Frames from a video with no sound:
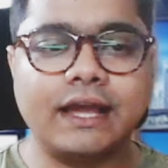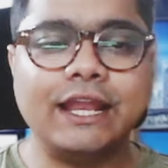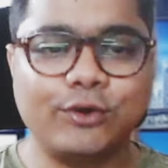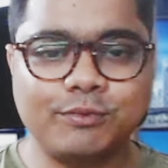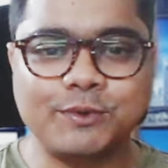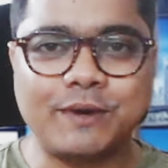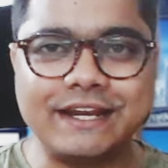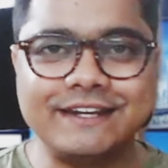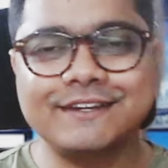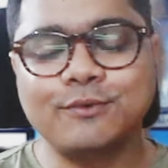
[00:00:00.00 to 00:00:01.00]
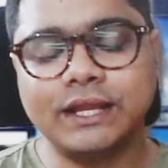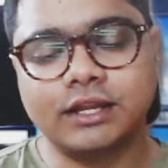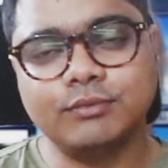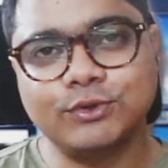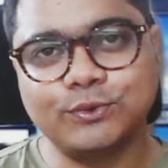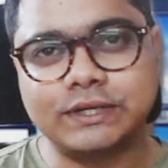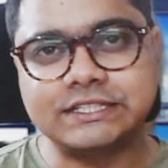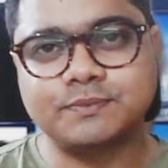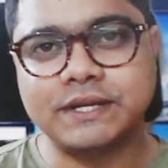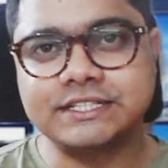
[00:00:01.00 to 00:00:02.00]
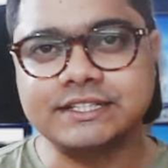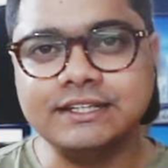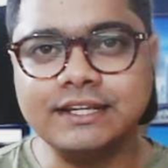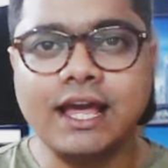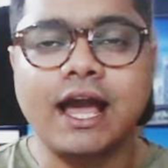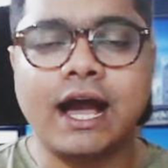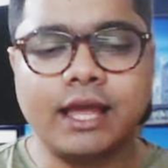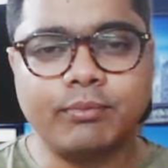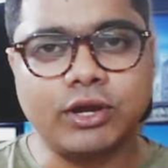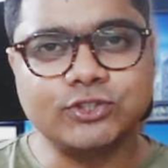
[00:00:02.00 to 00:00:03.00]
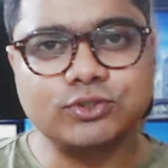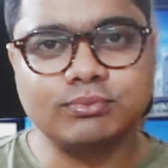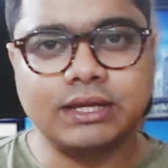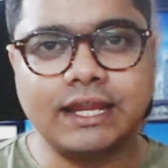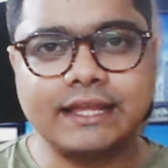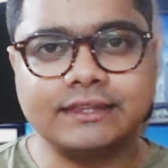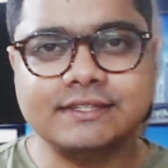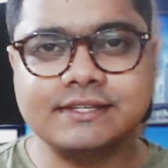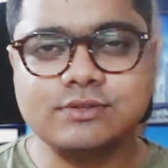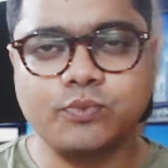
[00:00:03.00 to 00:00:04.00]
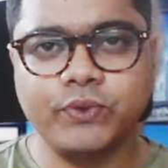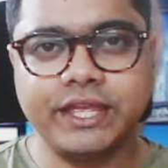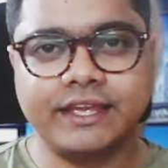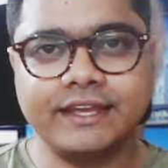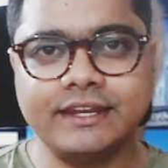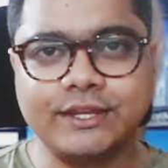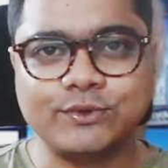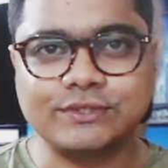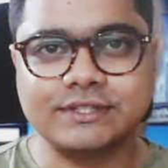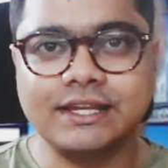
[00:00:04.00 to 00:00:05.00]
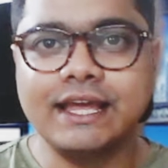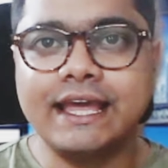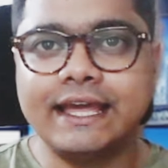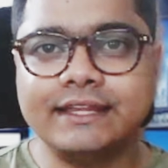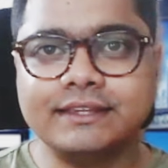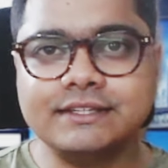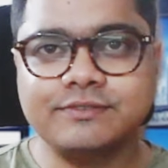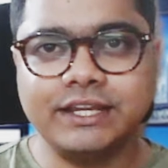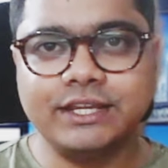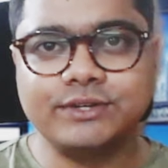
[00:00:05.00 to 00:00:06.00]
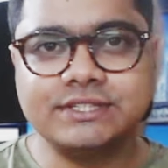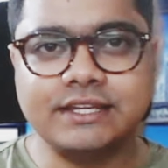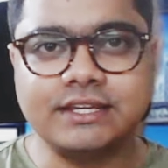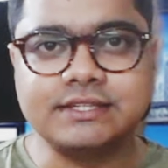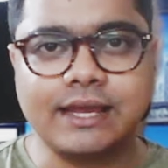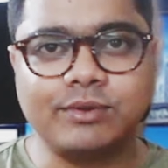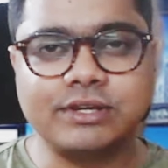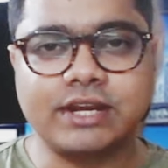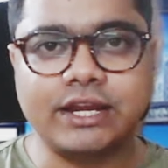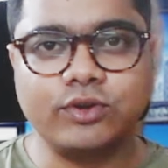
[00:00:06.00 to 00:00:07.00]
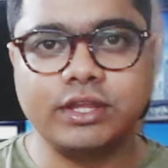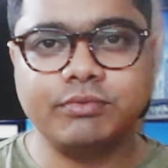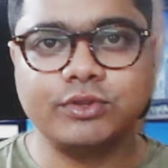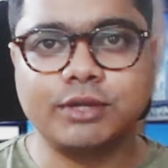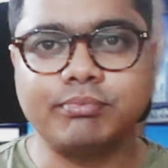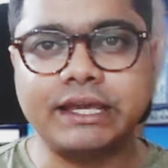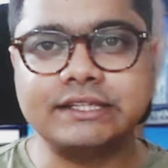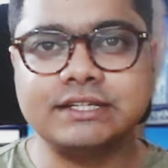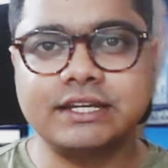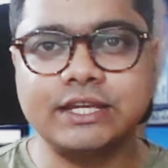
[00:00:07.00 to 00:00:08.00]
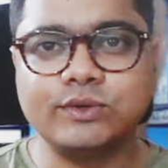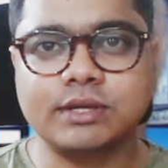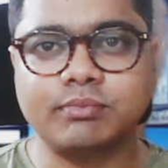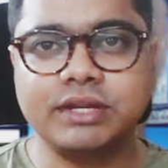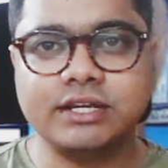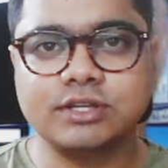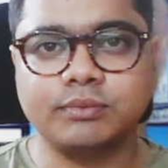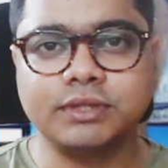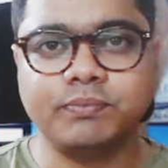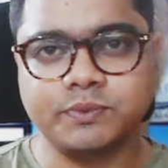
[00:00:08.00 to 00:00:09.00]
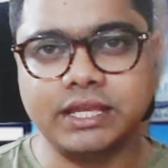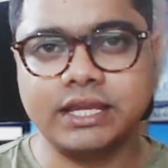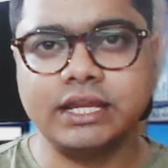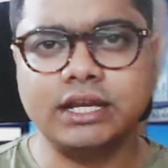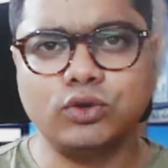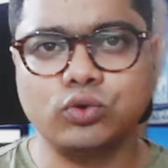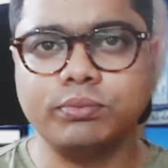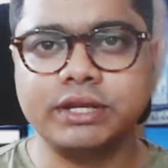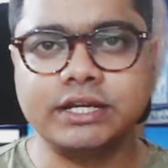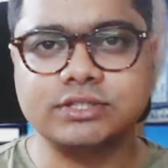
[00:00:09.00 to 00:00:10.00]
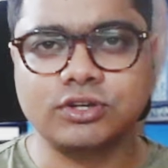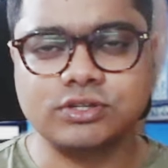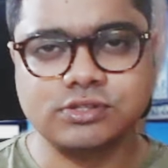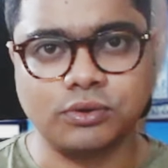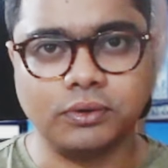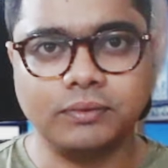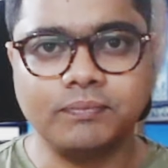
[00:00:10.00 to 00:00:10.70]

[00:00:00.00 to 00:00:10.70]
Hello everyone, welcome to Wordspression. I am Anshuman and this is Week in News. In this video series, I will try to give you the major news updates of this week in 2 minutes or so.